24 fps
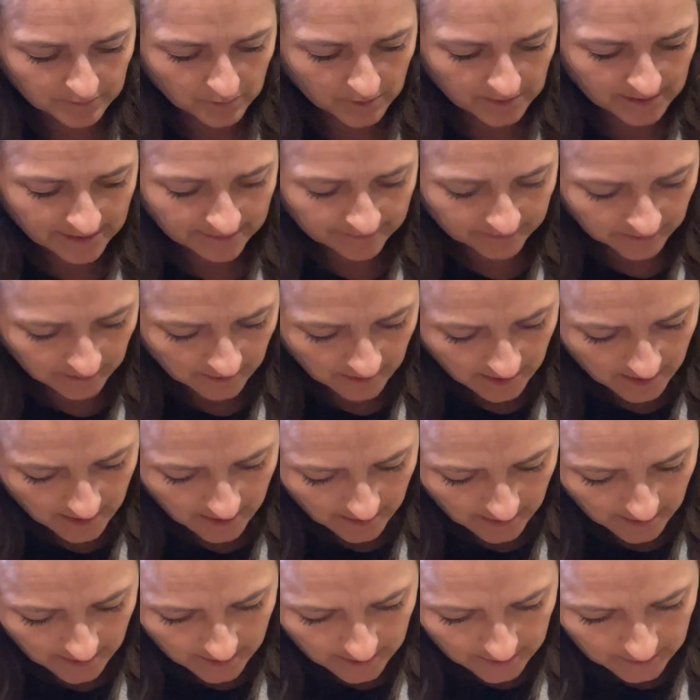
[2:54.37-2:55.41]
whatever.
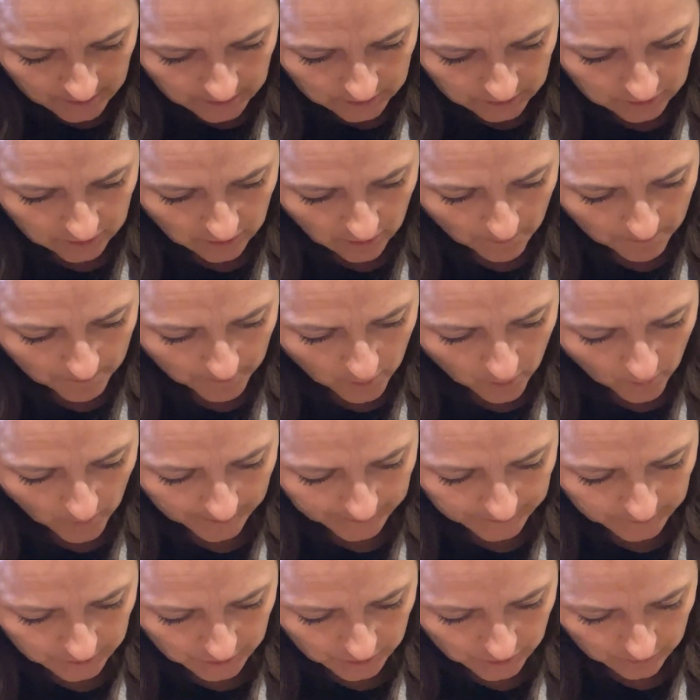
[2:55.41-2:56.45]
So I'm going
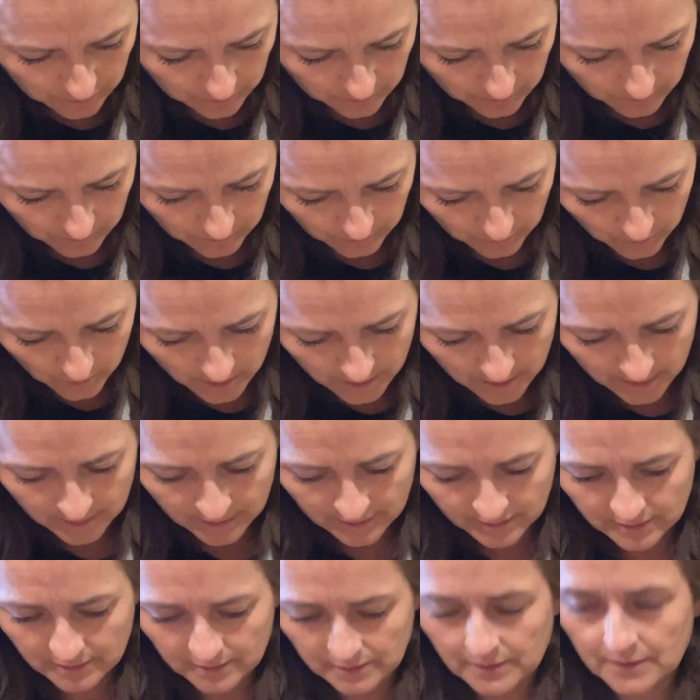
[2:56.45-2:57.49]
to
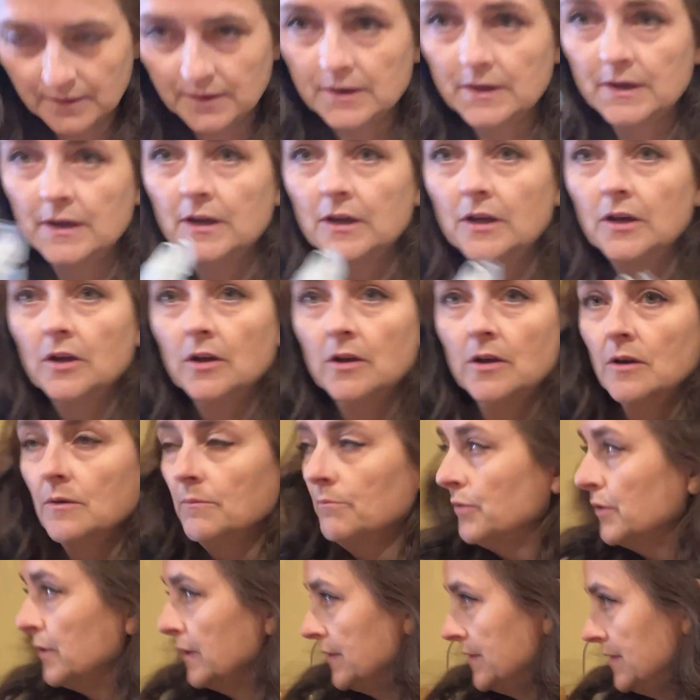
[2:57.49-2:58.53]

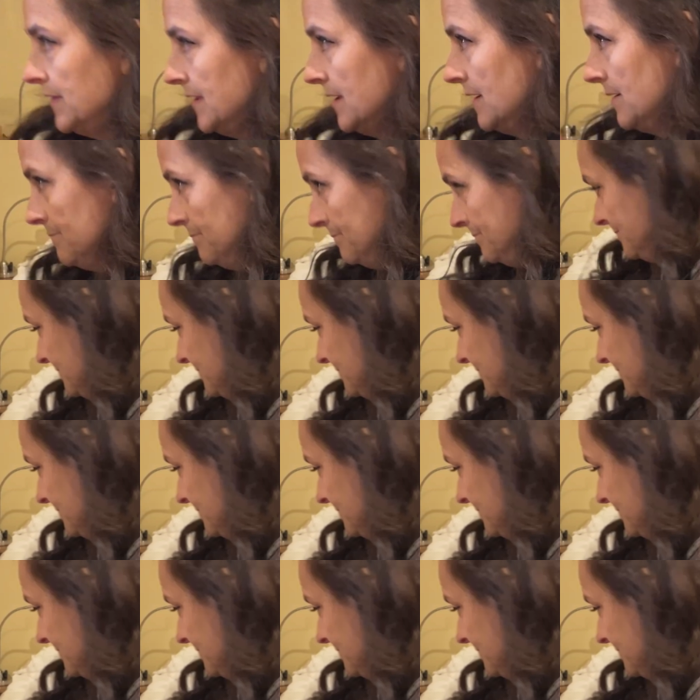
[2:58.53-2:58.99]
put them